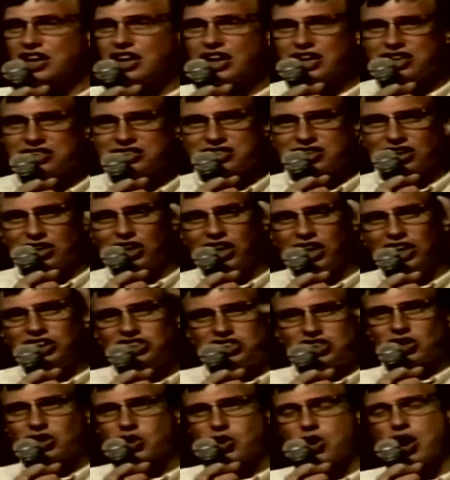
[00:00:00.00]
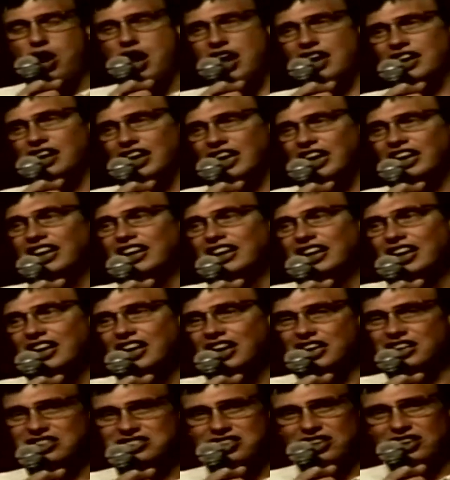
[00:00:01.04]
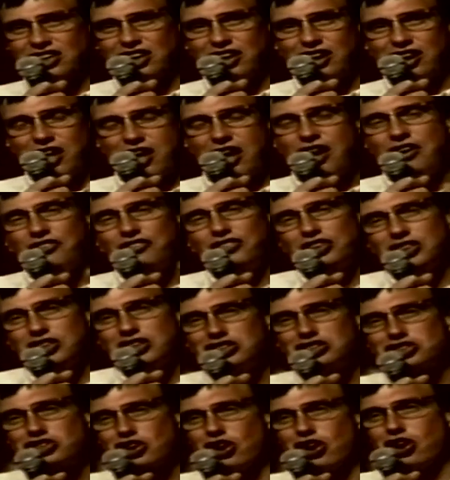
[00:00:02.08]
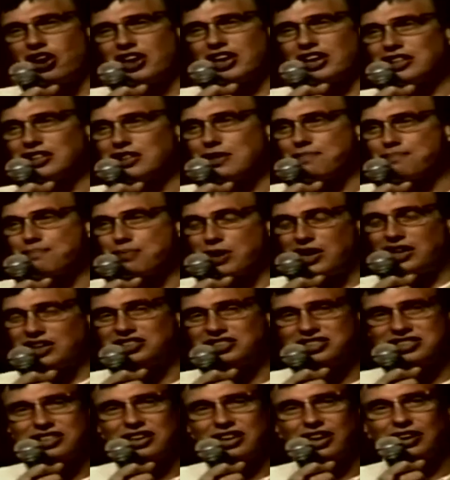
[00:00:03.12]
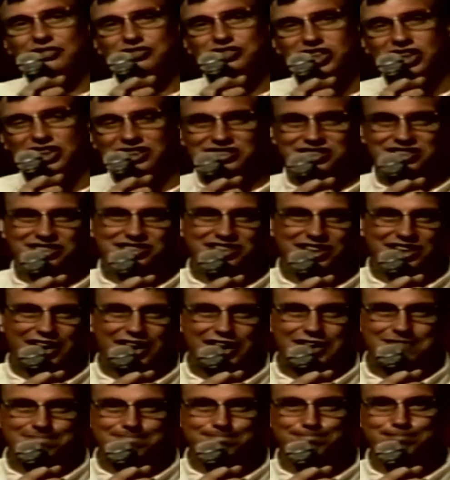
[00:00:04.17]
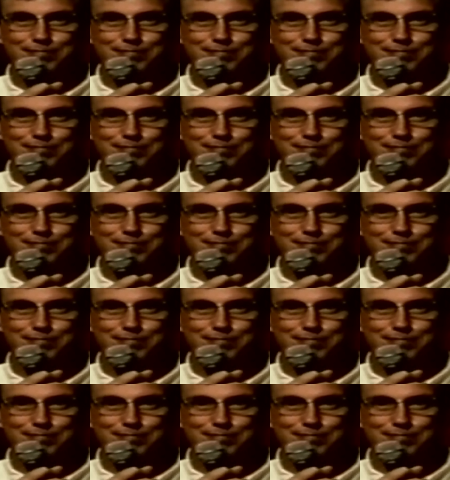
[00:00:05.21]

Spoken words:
and to lead you quietly into the love and the joy and the peace of Jesus again.